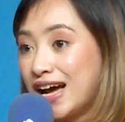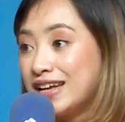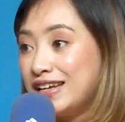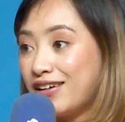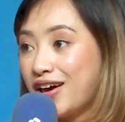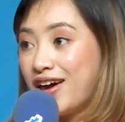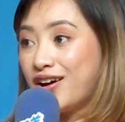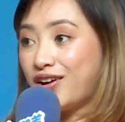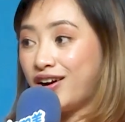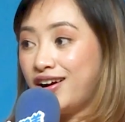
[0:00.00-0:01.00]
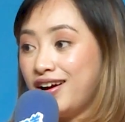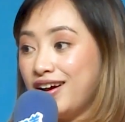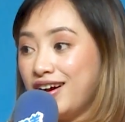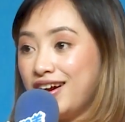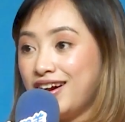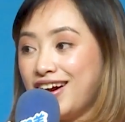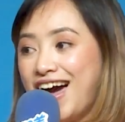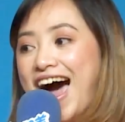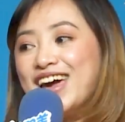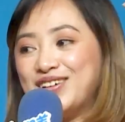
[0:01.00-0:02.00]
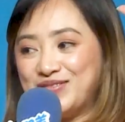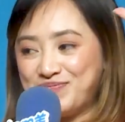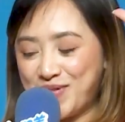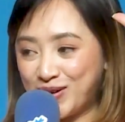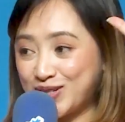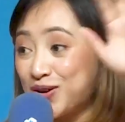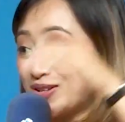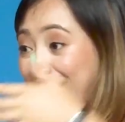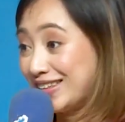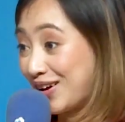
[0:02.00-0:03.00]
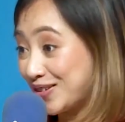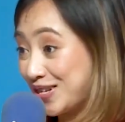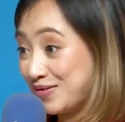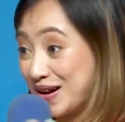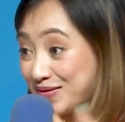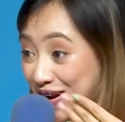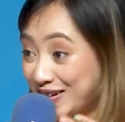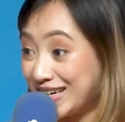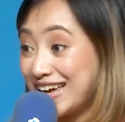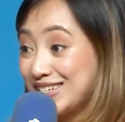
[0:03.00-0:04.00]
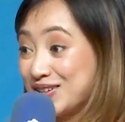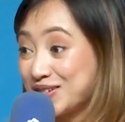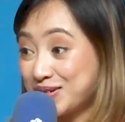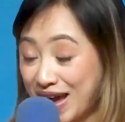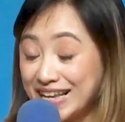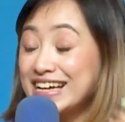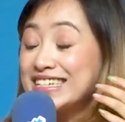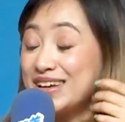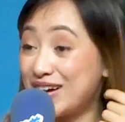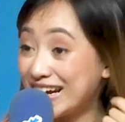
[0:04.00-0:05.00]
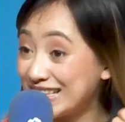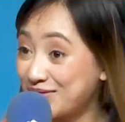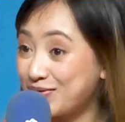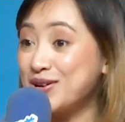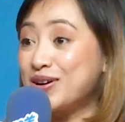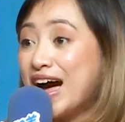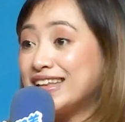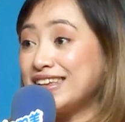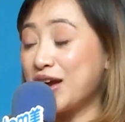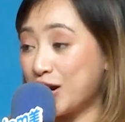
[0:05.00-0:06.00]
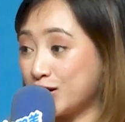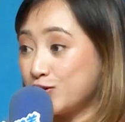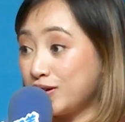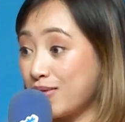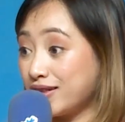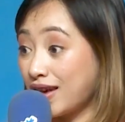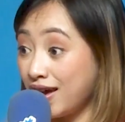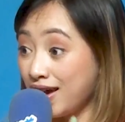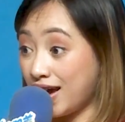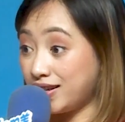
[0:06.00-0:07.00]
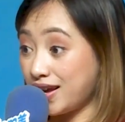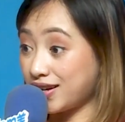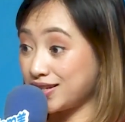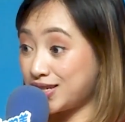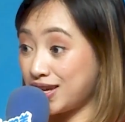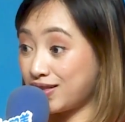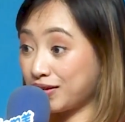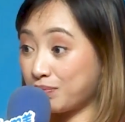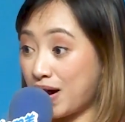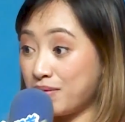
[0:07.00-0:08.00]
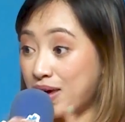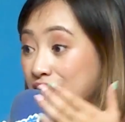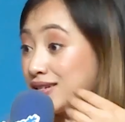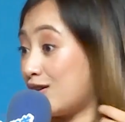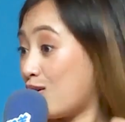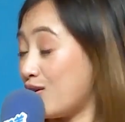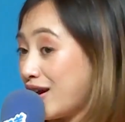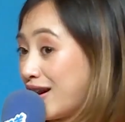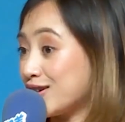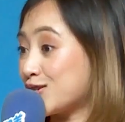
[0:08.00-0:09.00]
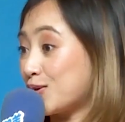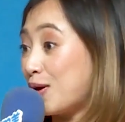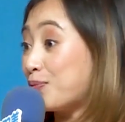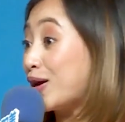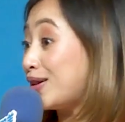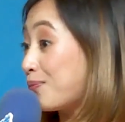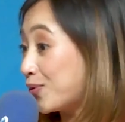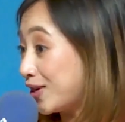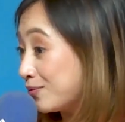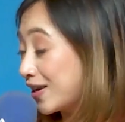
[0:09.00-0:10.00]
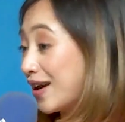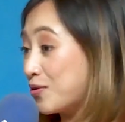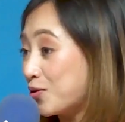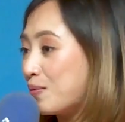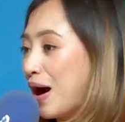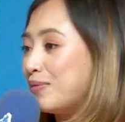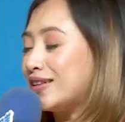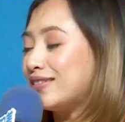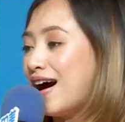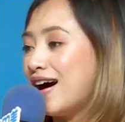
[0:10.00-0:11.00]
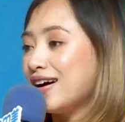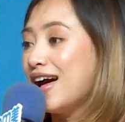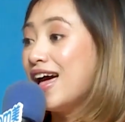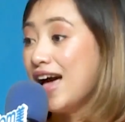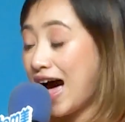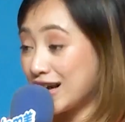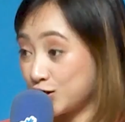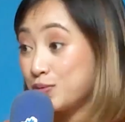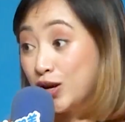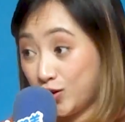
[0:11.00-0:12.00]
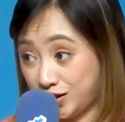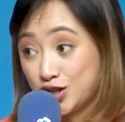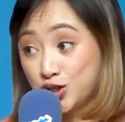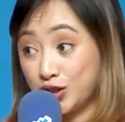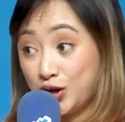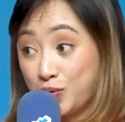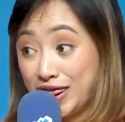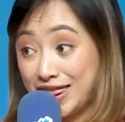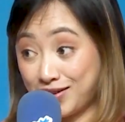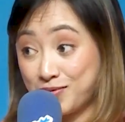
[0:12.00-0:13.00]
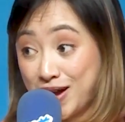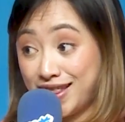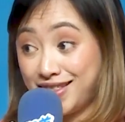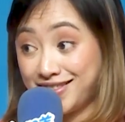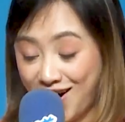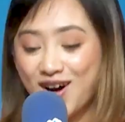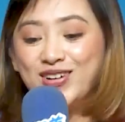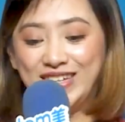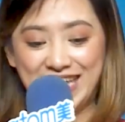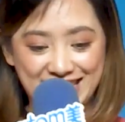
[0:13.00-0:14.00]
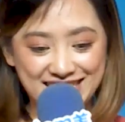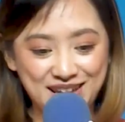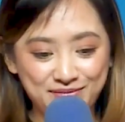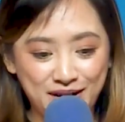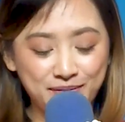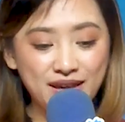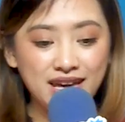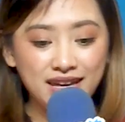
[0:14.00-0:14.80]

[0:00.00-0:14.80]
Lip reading: kanilang hair? Ayan po. So, nakita ko si Ma'am, very nice yung smile kasi maganda po yung ating hair treatment. And I can see that Ma'am has a long hair, so Ma'am, pwede po rin kayong gumamit ng Atomy conditioner with that one. Okay, sige Ma'am.